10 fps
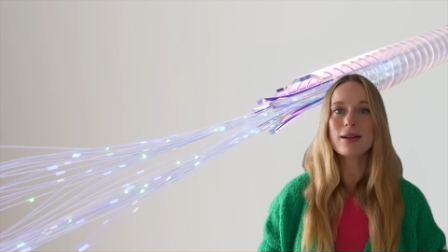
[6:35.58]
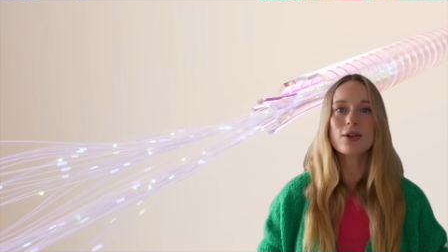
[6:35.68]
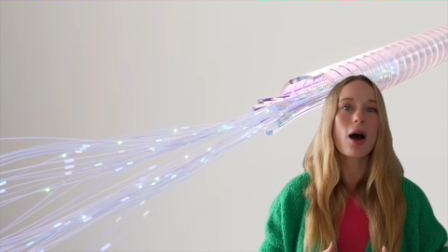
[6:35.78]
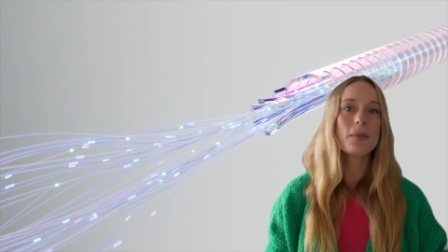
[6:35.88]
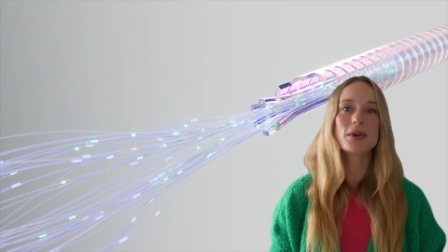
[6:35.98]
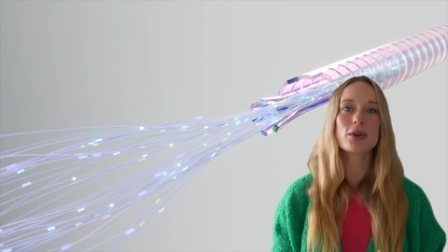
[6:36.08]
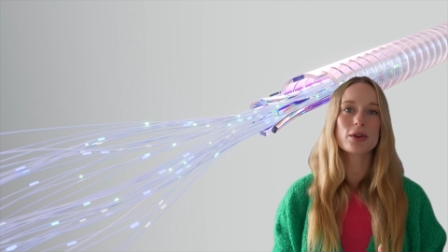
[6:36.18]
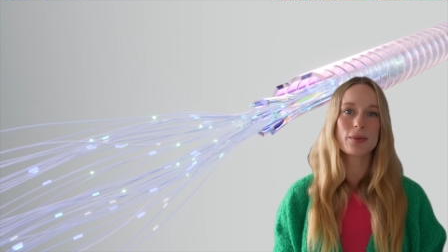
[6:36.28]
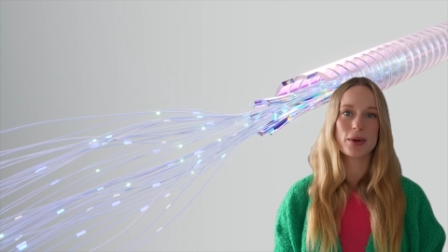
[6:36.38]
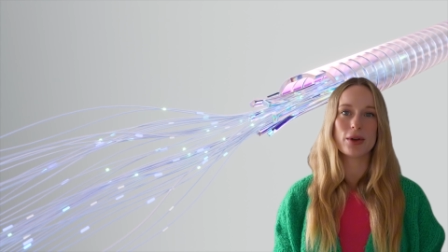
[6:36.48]
And optical
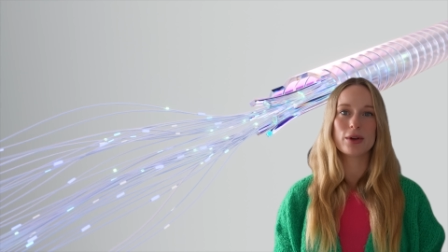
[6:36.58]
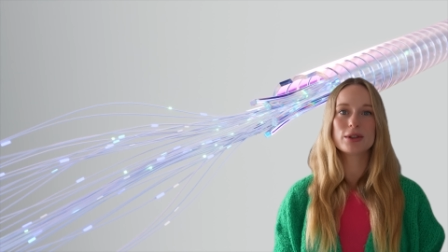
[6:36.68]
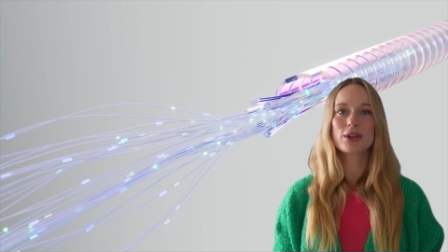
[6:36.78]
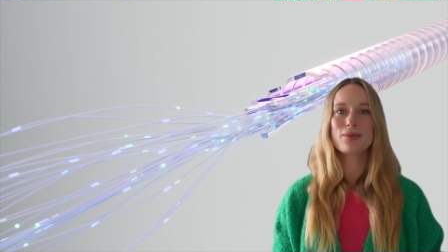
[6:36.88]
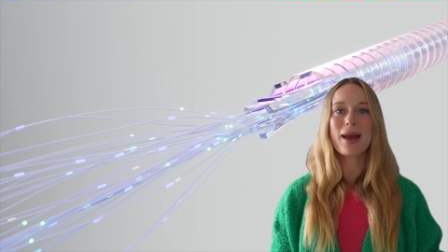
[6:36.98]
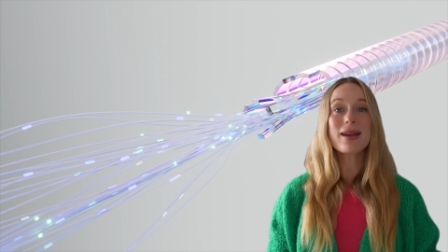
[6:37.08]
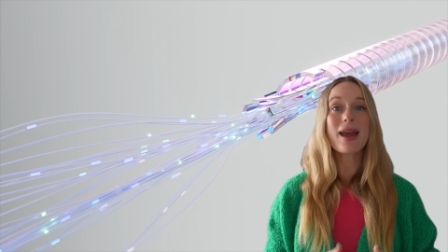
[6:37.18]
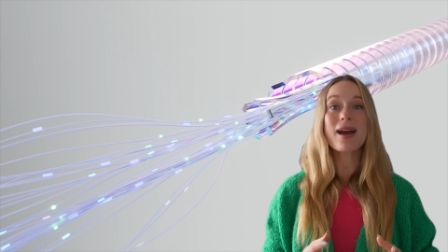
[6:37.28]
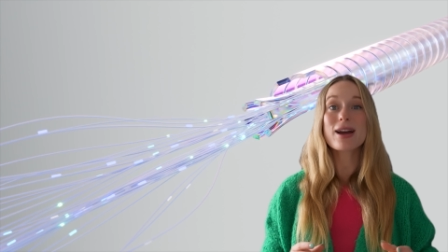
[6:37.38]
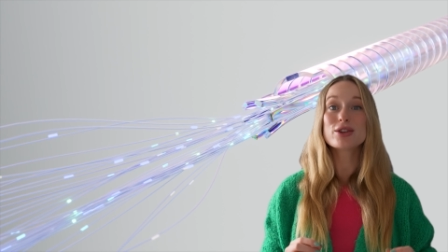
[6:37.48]
computers could make
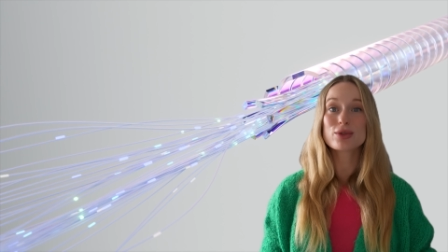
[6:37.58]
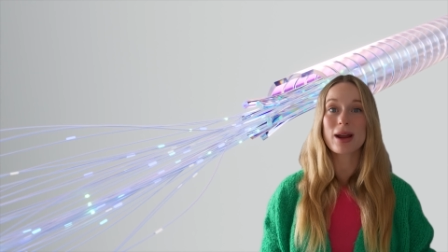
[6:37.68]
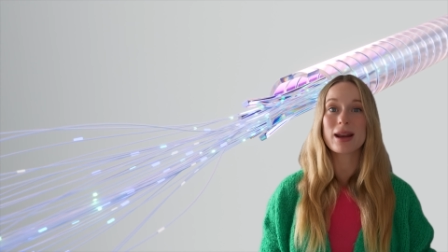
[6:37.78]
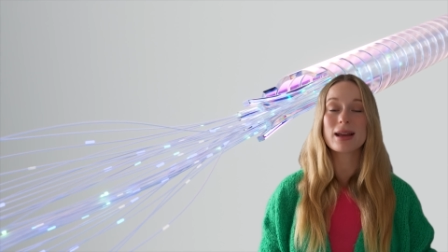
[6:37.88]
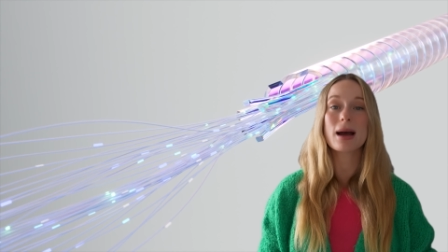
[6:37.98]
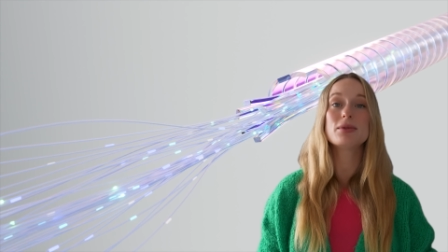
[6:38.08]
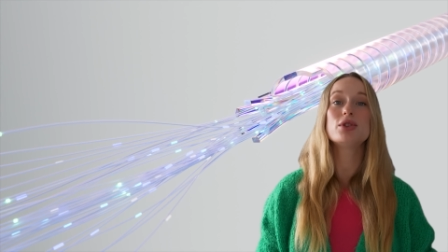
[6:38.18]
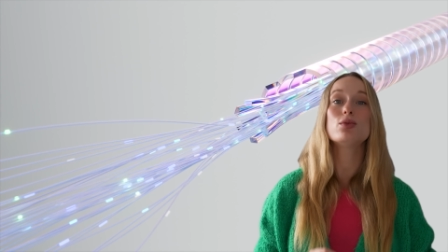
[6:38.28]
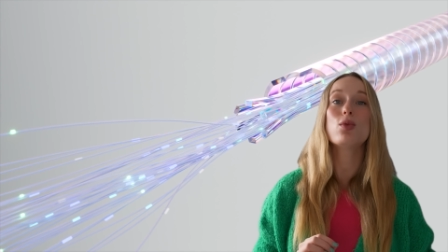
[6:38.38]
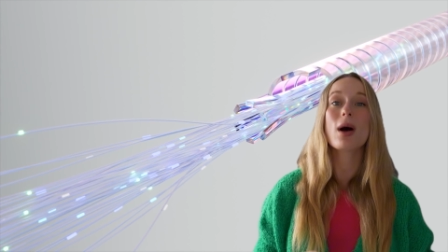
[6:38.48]
AI training up
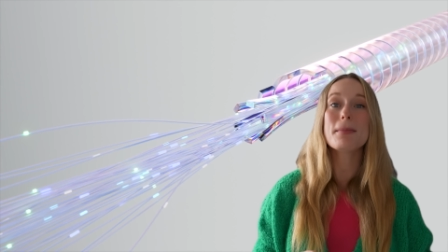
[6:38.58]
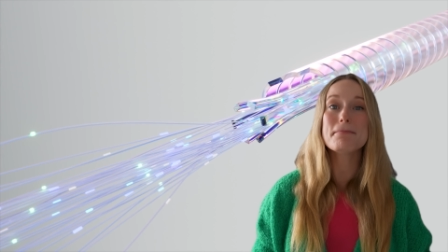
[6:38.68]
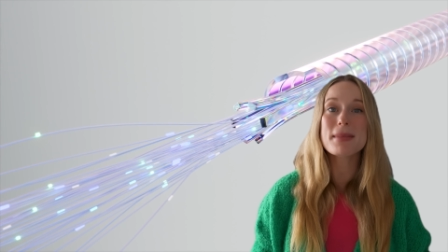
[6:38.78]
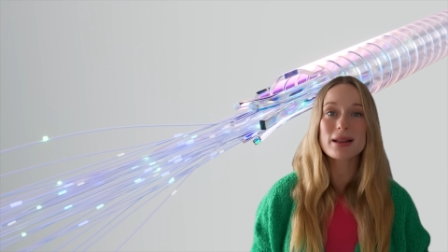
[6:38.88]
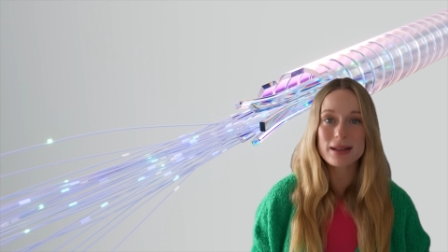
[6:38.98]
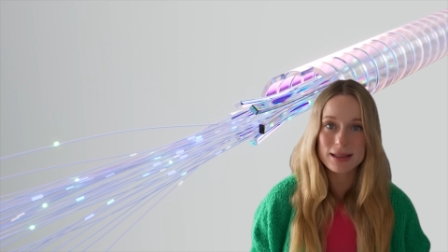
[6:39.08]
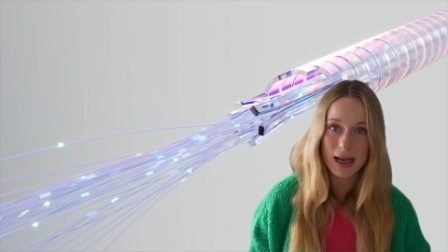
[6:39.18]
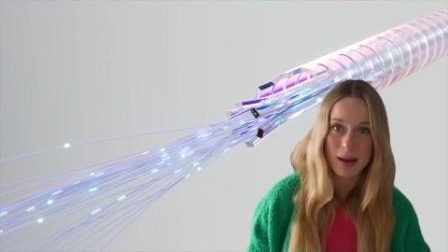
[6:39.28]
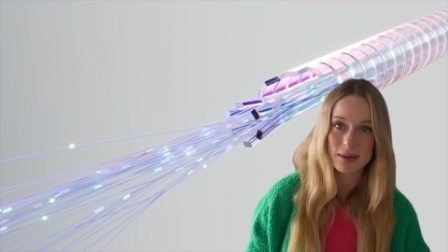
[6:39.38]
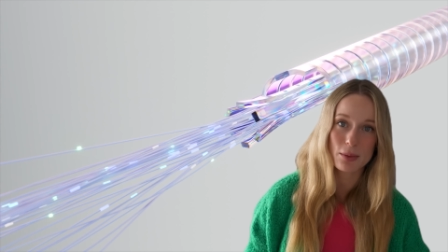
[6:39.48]
to 1 million
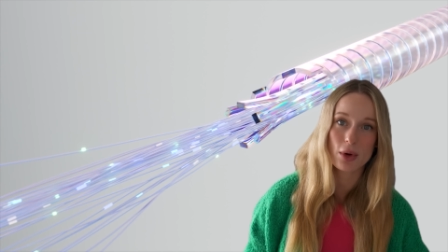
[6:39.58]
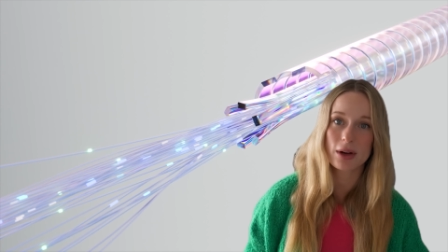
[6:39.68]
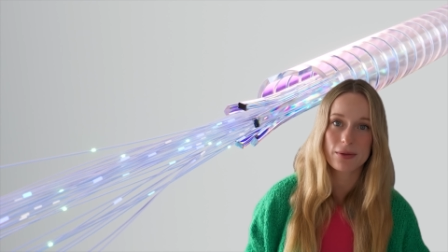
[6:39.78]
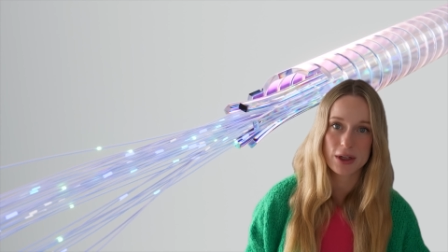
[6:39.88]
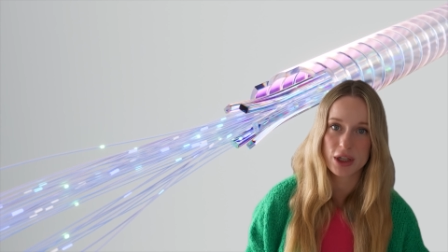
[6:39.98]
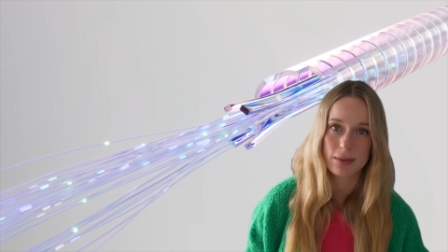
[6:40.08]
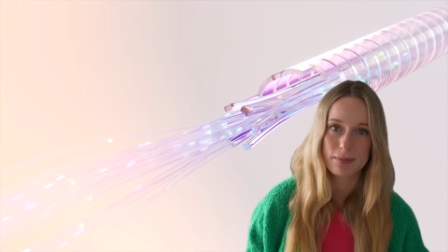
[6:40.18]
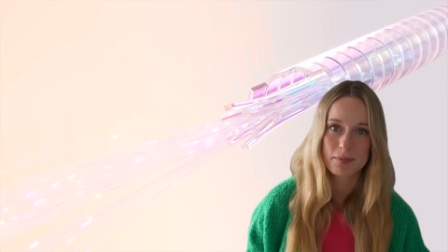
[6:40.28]
times more efficient.